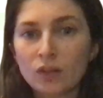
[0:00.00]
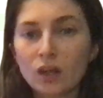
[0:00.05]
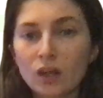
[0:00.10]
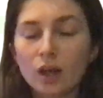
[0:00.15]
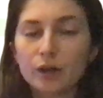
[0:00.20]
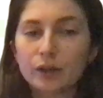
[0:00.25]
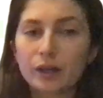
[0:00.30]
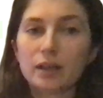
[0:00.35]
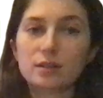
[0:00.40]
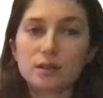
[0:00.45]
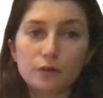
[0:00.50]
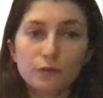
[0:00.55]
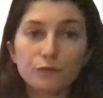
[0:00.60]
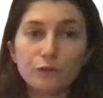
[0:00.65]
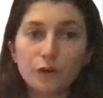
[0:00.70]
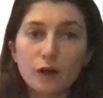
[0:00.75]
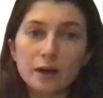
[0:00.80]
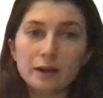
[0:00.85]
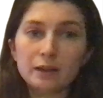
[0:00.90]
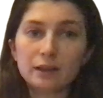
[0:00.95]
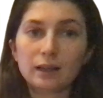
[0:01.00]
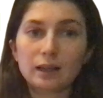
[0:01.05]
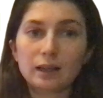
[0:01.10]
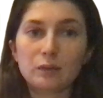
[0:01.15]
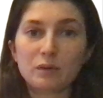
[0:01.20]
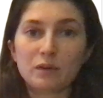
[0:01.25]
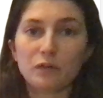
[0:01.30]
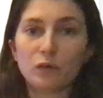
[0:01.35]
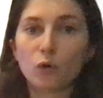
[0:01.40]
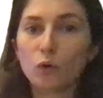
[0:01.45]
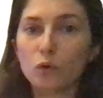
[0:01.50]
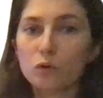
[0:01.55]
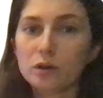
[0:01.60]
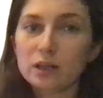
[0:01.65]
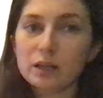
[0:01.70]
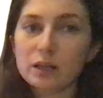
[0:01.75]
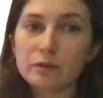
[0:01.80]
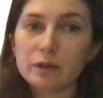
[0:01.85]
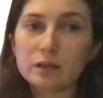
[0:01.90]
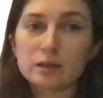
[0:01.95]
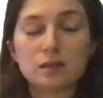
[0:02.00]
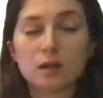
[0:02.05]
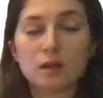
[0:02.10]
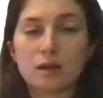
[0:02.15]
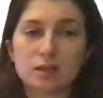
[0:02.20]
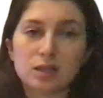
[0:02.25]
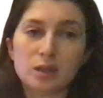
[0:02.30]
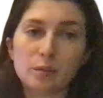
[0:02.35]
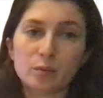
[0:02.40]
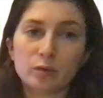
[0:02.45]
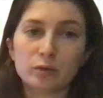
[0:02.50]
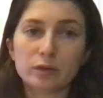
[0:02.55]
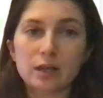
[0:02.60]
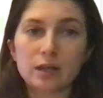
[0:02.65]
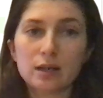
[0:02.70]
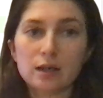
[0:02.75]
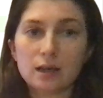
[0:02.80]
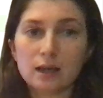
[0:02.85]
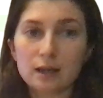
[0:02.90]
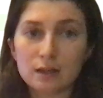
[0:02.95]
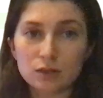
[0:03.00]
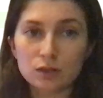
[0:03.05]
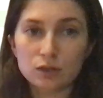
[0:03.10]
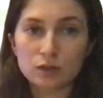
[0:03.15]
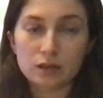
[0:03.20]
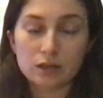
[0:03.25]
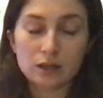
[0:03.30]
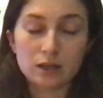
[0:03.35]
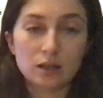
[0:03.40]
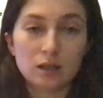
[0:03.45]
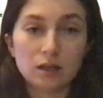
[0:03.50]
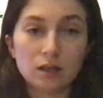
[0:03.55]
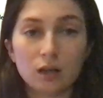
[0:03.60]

Okay, so finally, we've already written our summary into the